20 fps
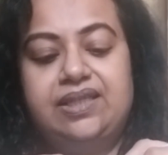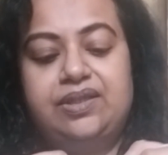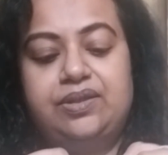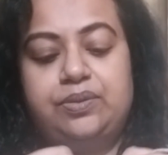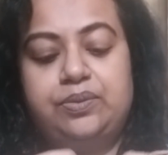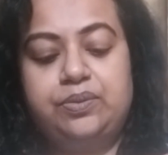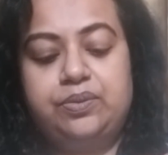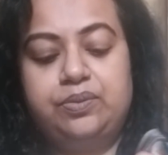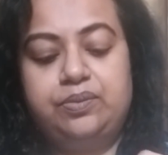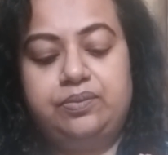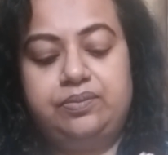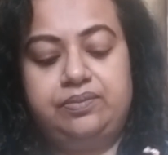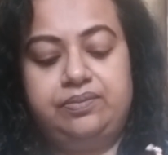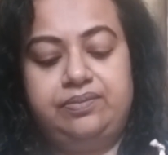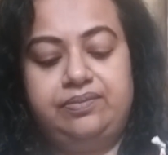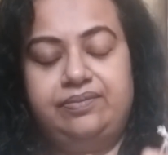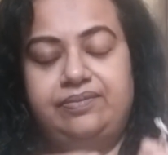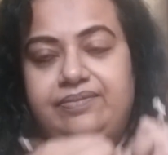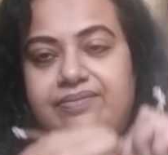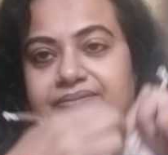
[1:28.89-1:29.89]
So
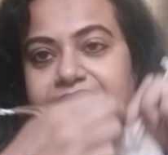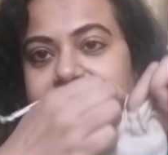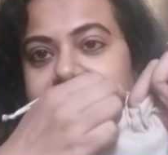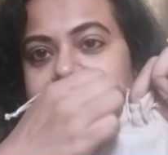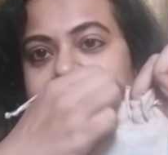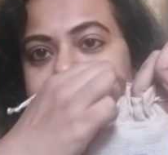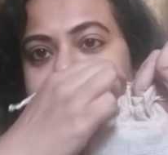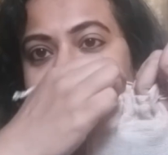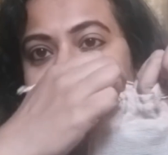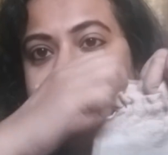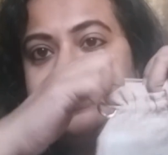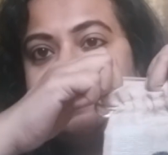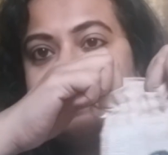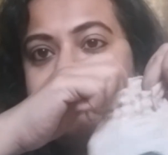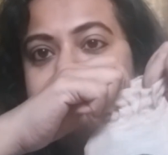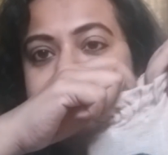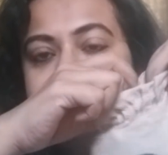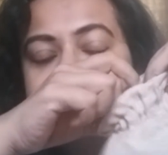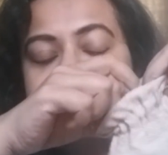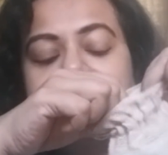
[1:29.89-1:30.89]
this
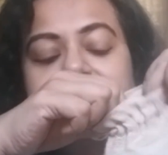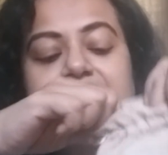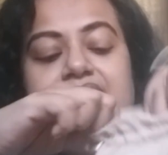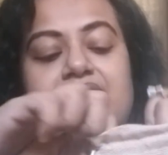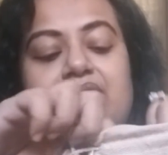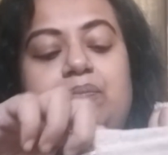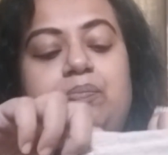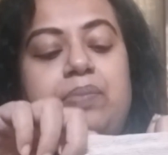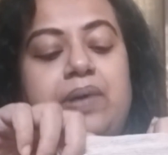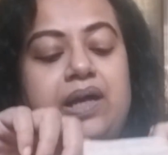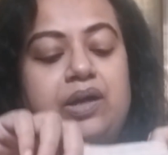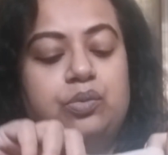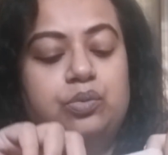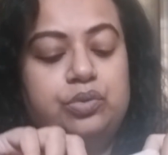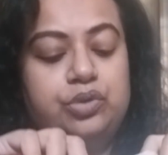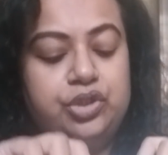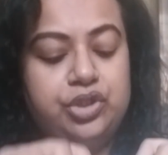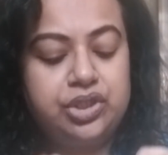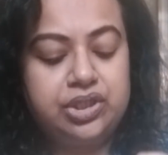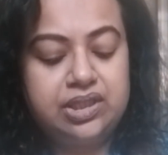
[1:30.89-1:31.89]
comes in a
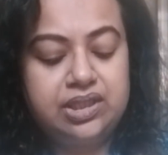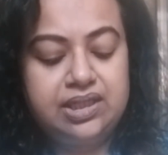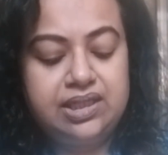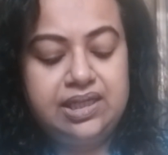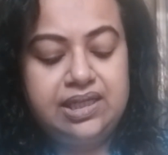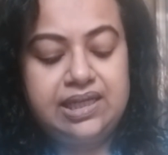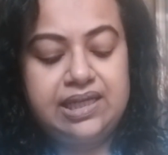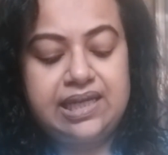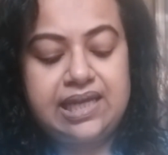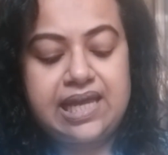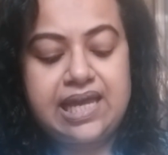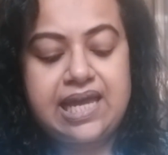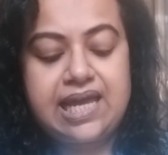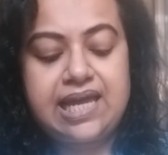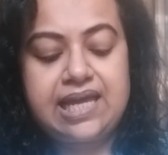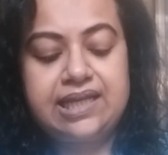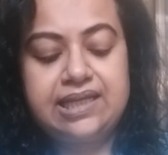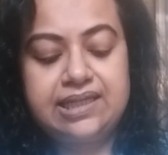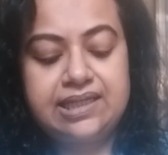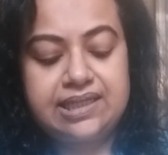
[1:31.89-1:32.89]
pouch,
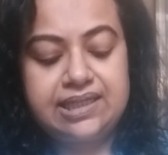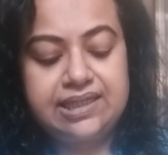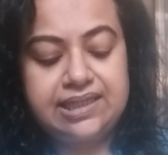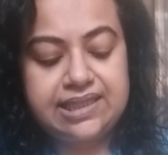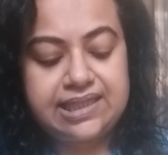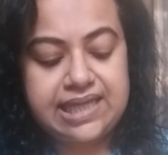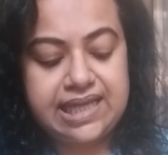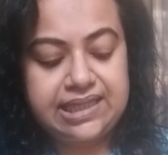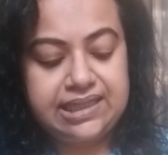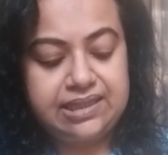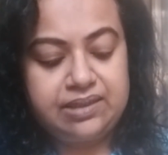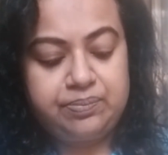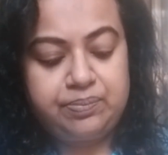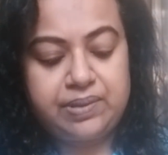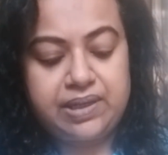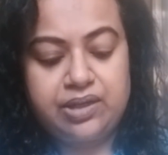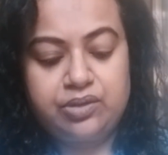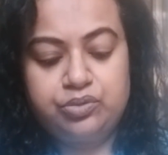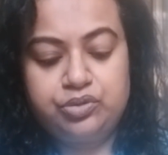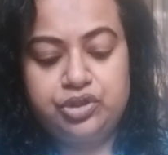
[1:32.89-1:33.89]
and inside the
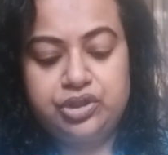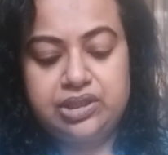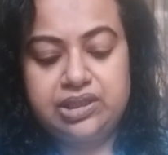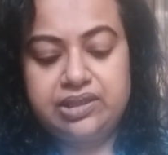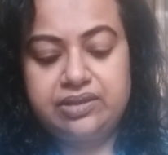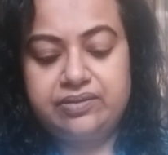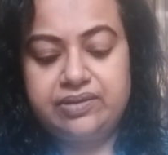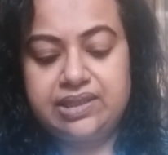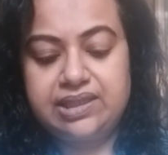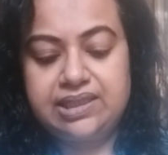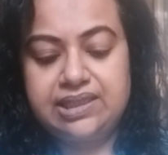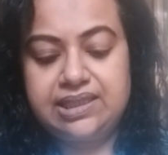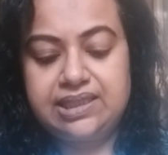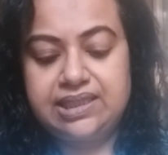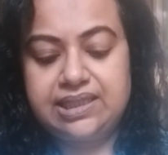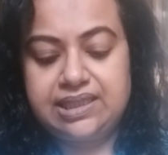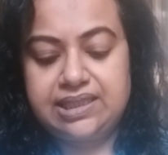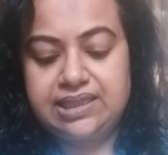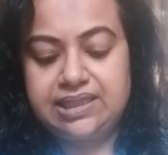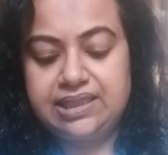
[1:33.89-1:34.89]
pouch there is
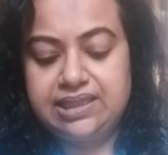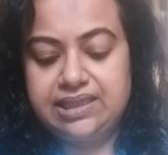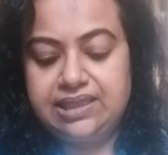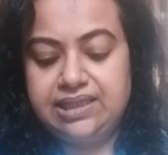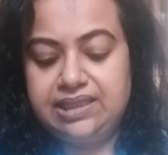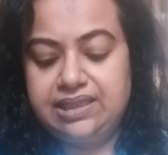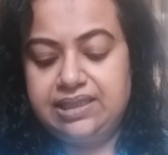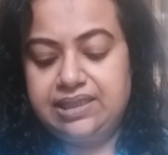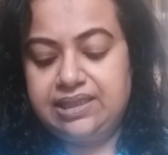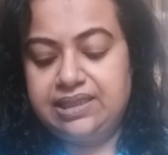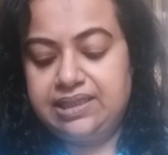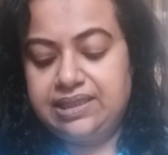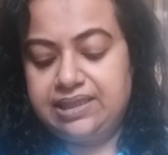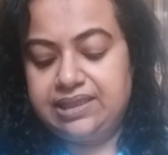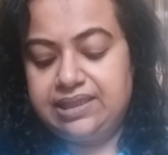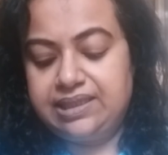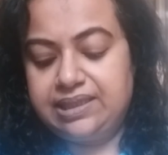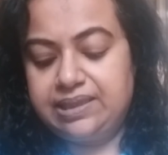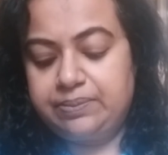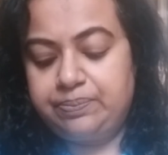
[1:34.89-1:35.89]

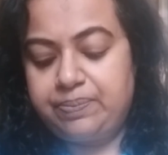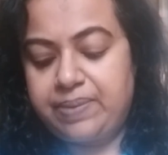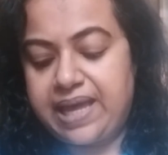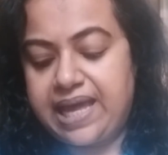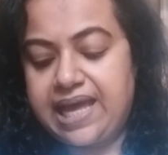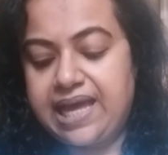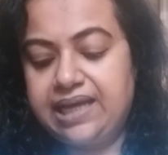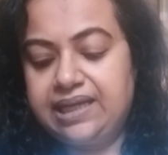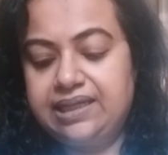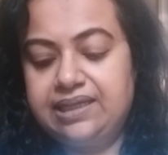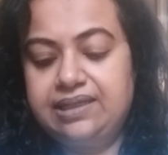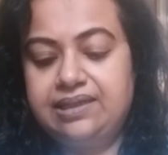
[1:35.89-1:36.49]
the pack.